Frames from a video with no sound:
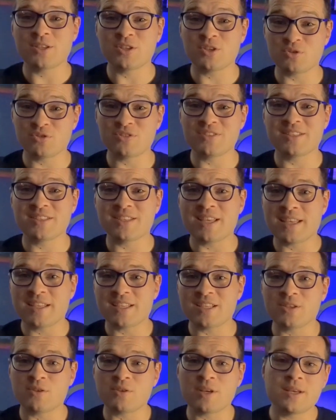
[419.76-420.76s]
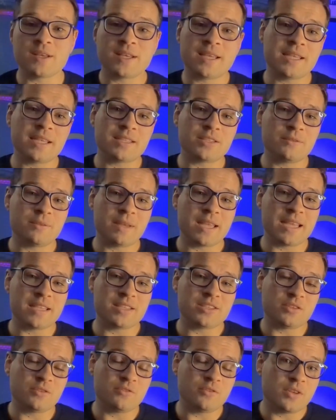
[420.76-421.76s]
Use this itinerary as a
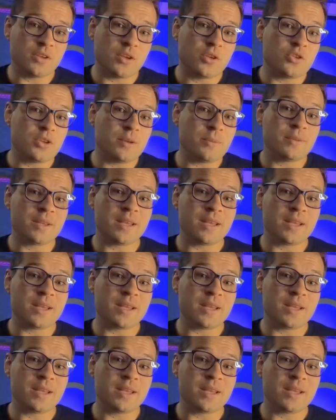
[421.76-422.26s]
base for your trip